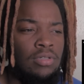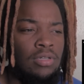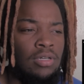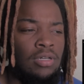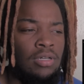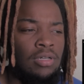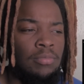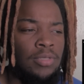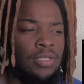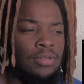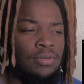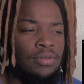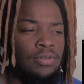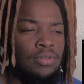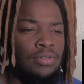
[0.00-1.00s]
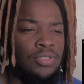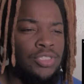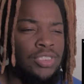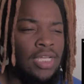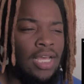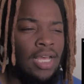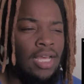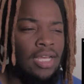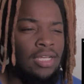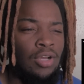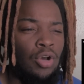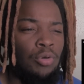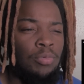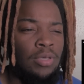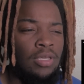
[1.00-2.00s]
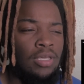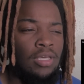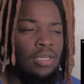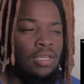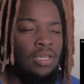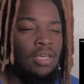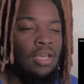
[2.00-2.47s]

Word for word: Um, Kerr, Shaq, Kobe.